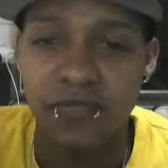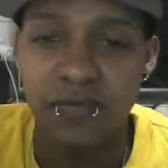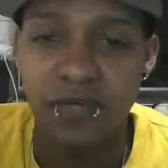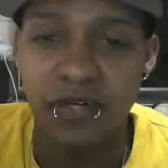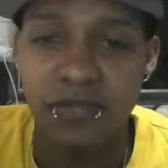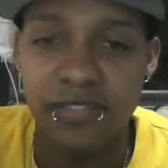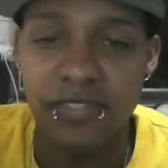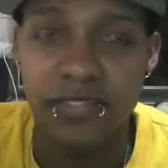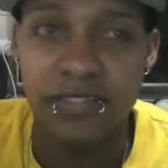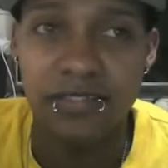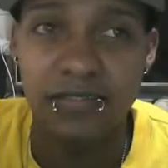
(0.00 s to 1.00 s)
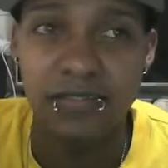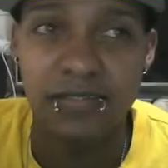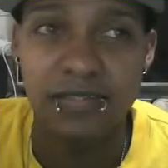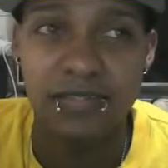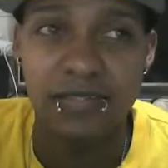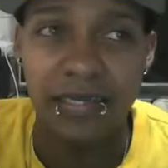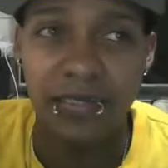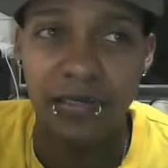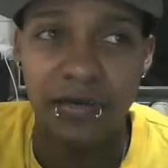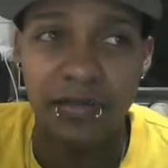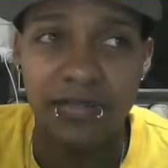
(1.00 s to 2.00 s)
somewhere else, and it's like a
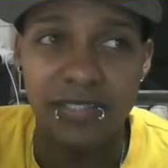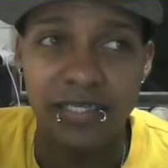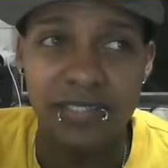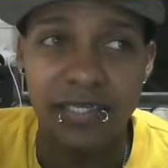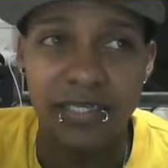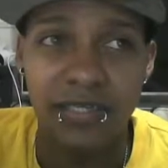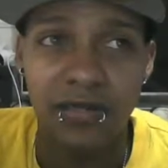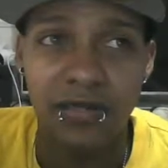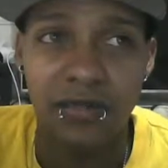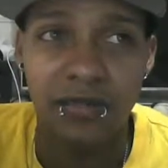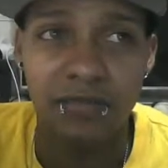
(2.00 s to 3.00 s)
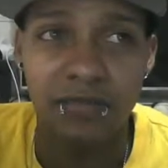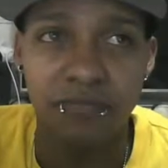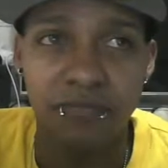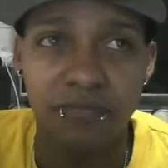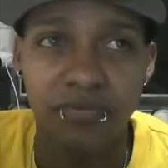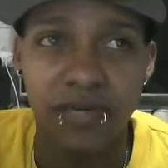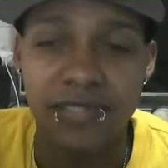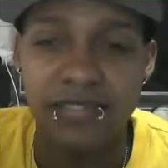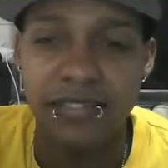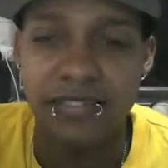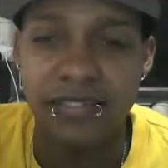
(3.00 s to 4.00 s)
long test, like a long
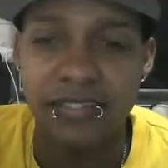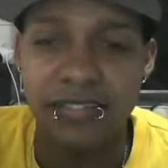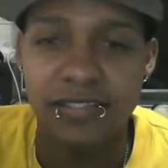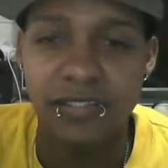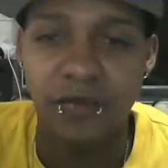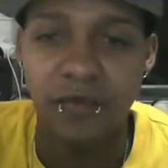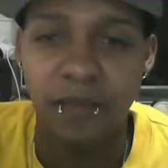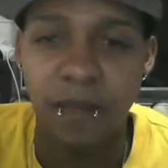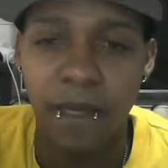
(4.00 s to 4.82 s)
process thing. So,